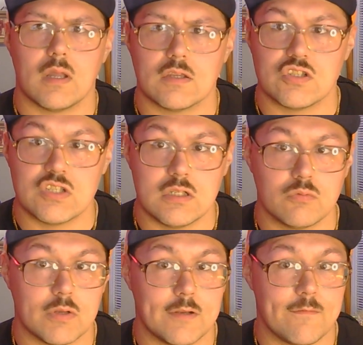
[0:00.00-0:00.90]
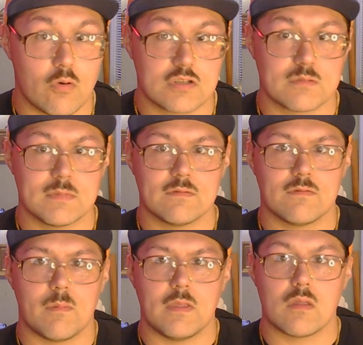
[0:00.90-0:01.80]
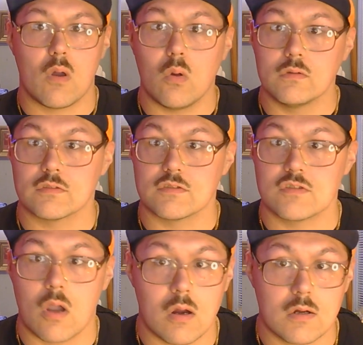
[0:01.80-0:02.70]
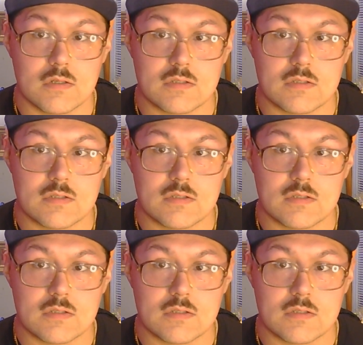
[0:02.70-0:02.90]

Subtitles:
shield reinforcement from these older stars.